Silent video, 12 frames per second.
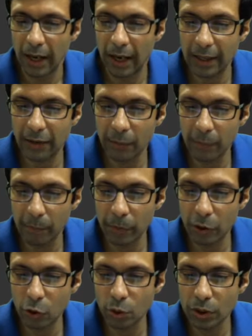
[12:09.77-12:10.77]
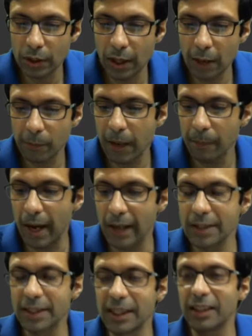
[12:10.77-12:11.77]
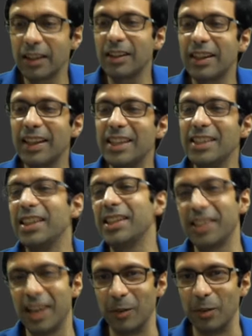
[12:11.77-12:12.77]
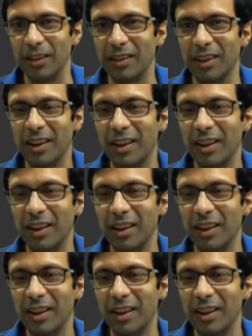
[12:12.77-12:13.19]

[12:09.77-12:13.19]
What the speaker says: And remember to start by balancing the easiest element.